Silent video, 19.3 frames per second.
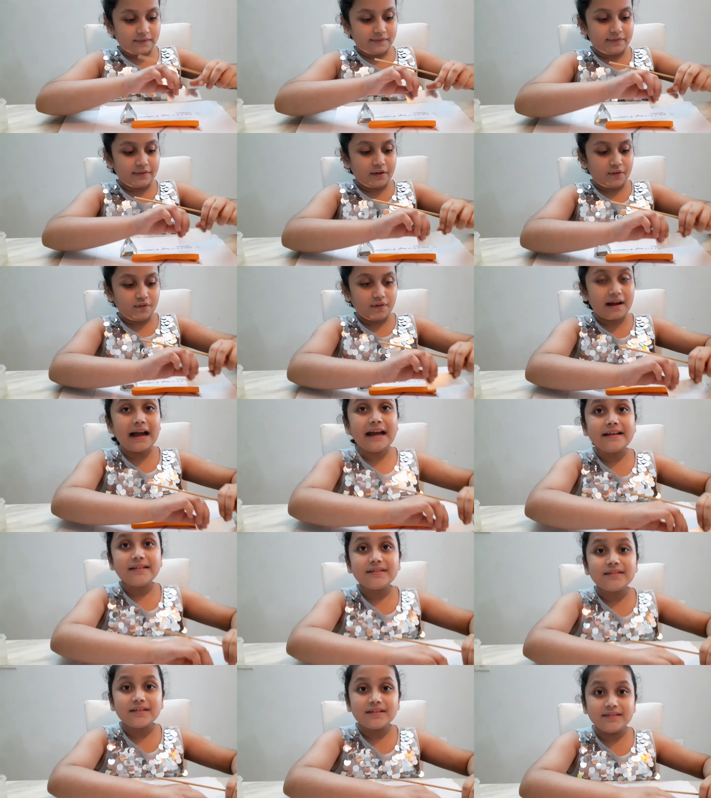Now
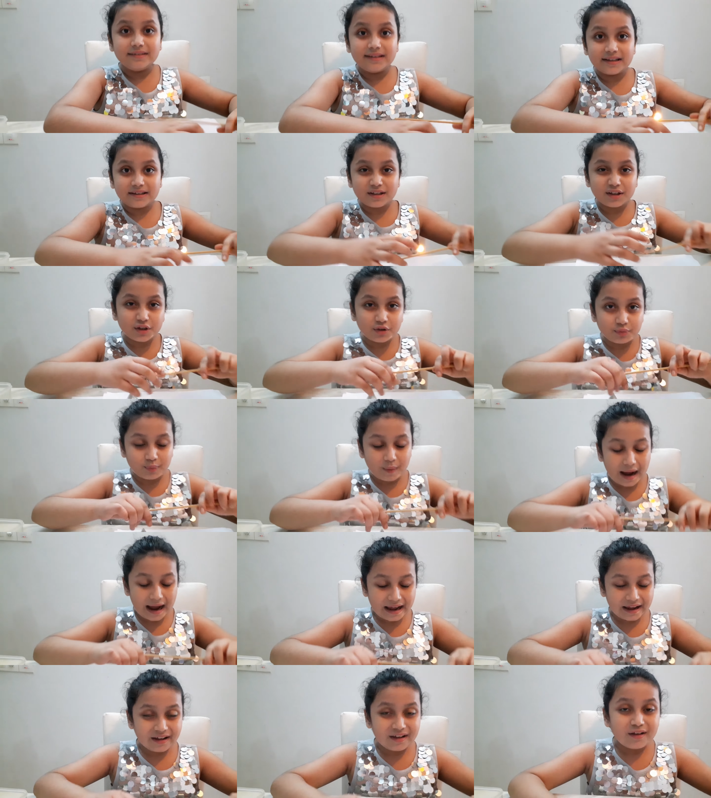guys, this is
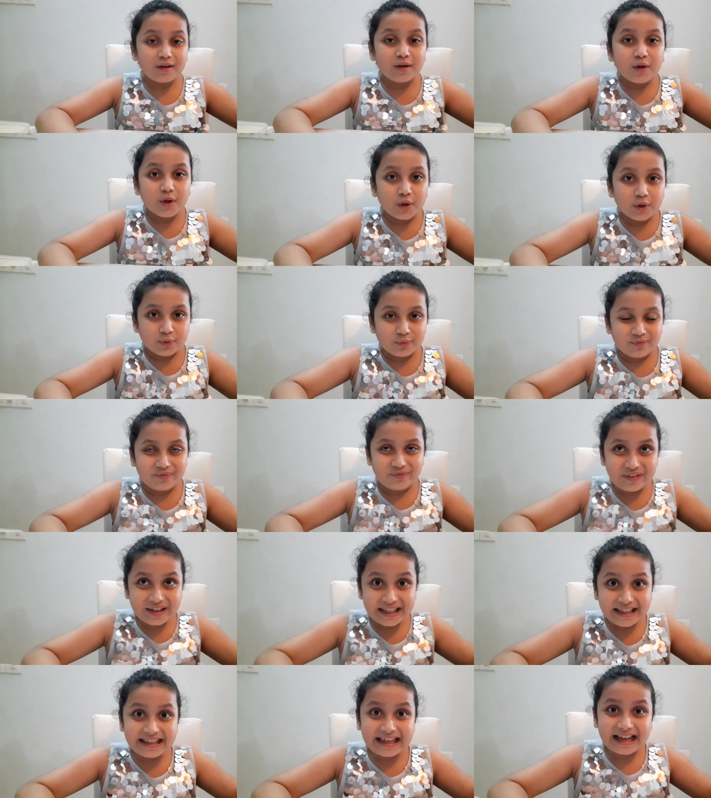why
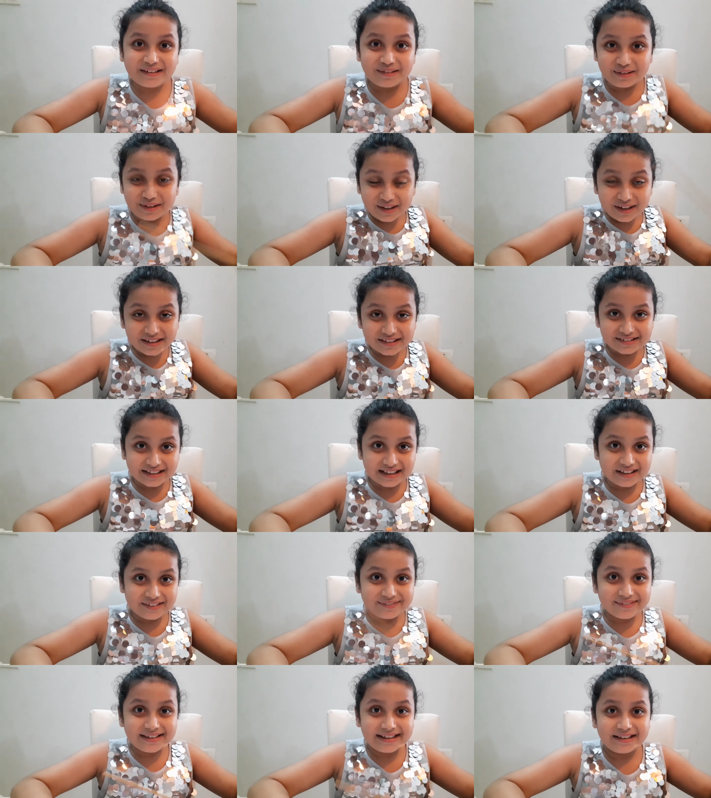we can see
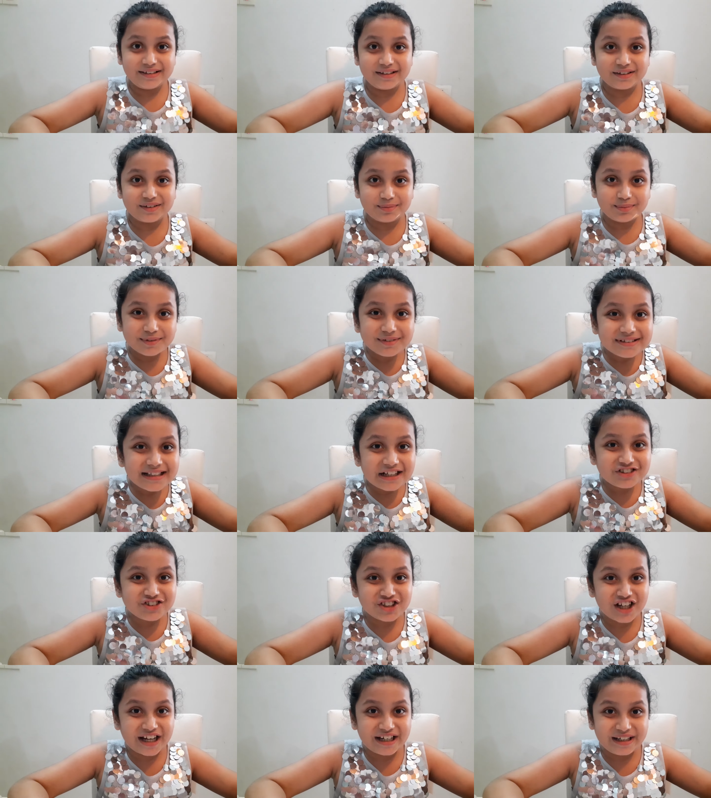ourselves in the smooth
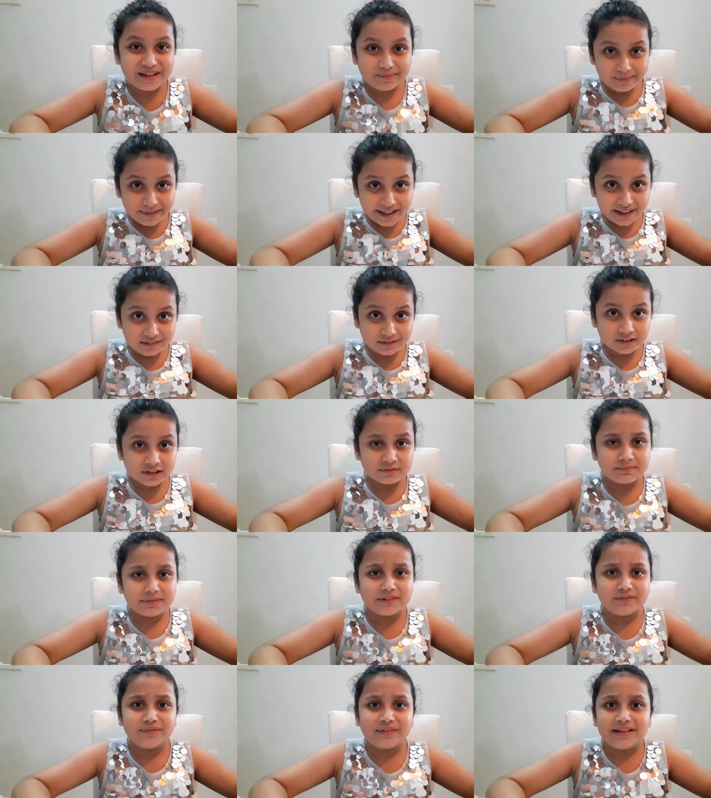and shiny mirrors,
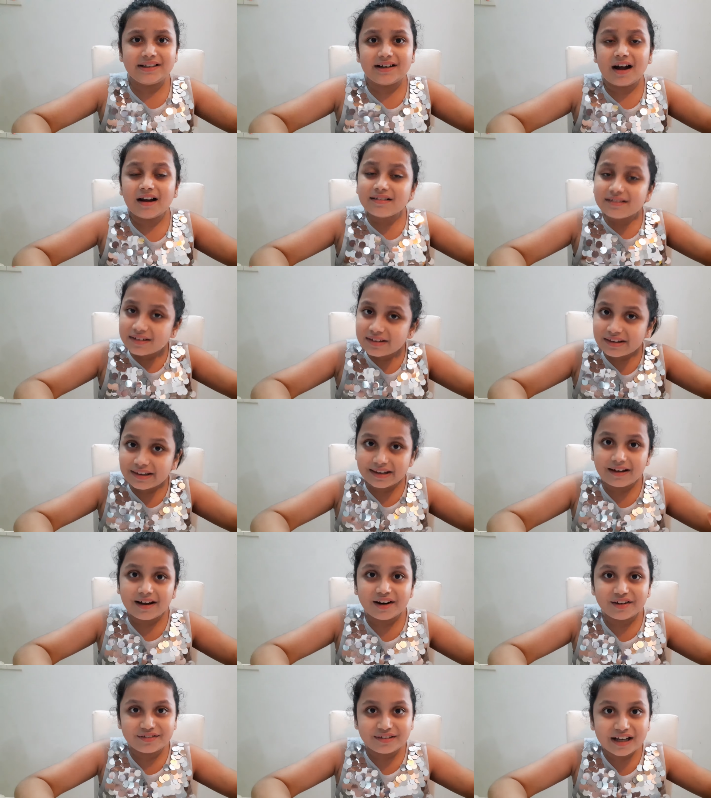but we can't see
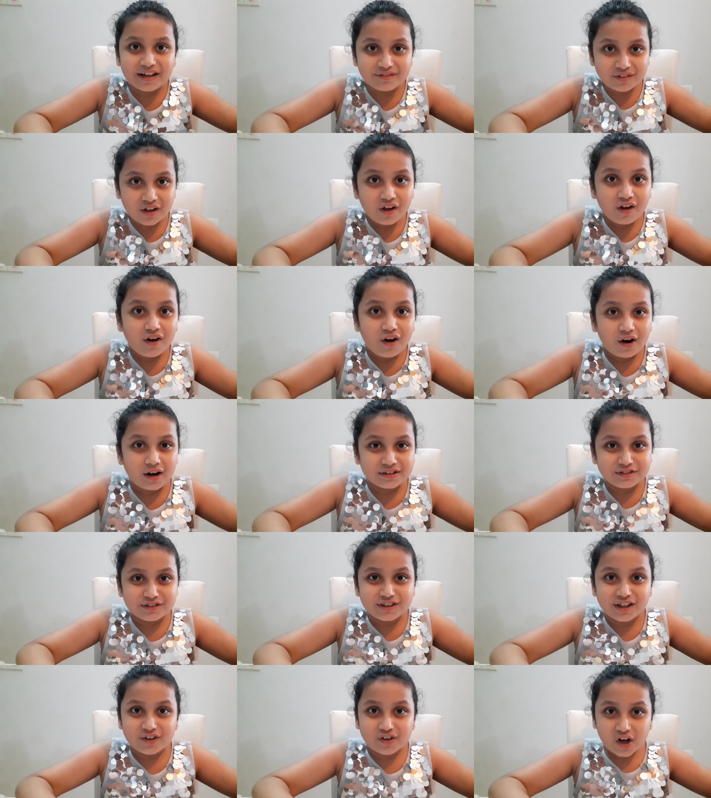ourselves
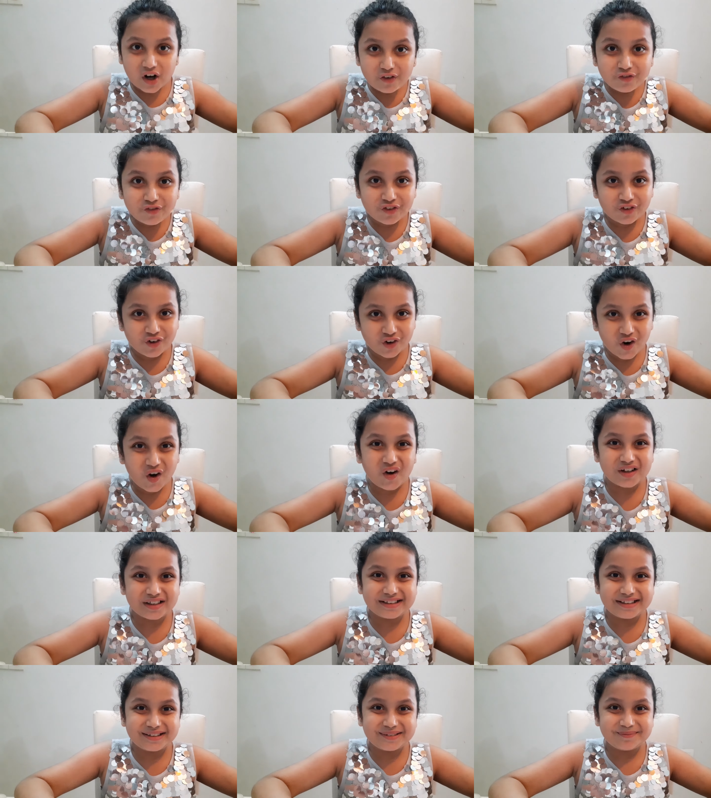on the rough
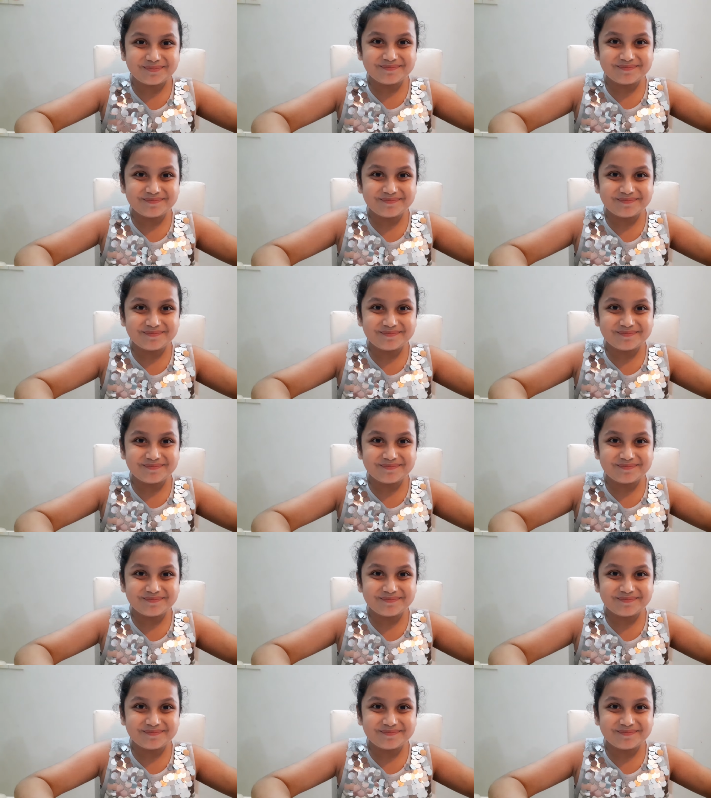rocks.